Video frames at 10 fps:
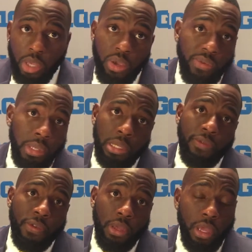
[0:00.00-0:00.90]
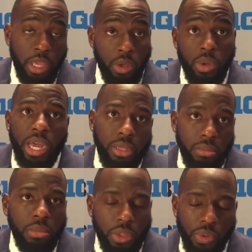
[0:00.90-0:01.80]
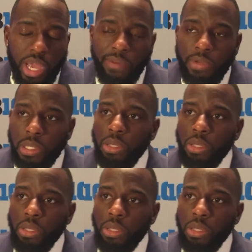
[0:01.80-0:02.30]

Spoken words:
You give yourself and you got the 3 obviously.